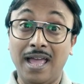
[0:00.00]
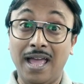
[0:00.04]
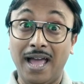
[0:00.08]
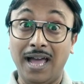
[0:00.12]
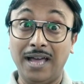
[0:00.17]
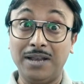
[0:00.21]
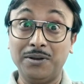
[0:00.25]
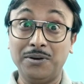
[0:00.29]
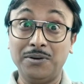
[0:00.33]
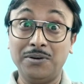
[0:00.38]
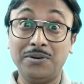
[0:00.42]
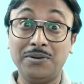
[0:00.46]

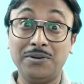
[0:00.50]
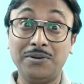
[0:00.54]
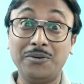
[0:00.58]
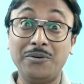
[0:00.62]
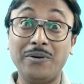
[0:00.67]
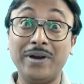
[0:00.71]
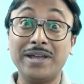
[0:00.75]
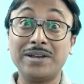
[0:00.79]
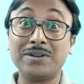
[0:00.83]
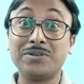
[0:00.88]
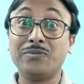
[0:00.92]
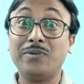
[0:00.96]
Hello
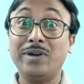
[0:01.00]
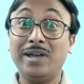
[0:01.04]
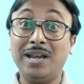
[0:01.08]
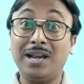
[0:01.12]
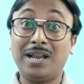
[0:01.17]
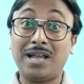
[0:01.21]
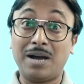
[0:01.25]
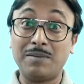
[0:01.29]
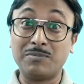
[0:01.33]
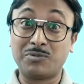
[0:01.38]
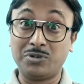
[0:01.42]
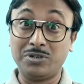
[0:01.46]
and
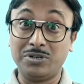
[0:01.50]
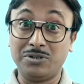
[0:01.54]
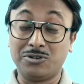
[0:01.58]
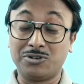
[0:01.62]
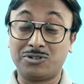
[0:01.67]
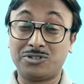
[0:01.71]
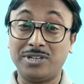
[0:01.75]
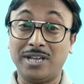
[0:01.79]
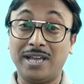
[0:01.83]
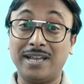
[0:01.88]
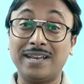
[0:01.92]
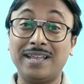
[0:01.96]
welcome to your
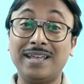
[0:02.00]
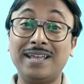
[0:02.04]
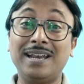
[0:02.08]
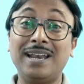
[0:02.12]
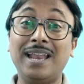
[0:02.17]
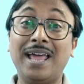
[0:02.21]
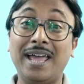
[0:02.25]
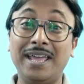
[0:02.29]
channel